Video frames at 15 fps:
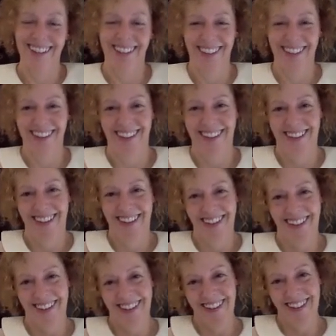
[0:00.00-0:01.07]

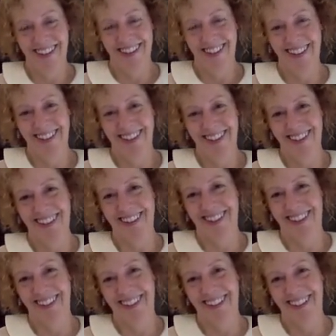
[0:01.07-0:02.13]

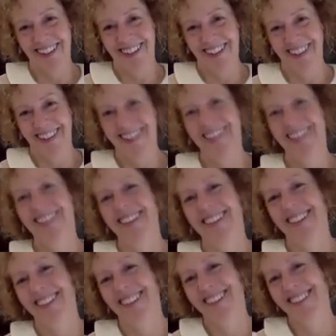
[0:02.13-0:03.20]

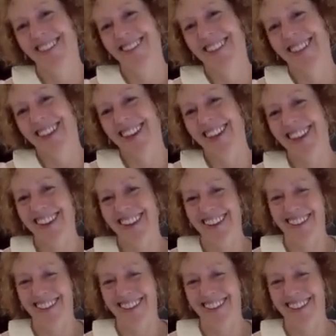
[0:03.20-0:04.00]
The person shown says nothing.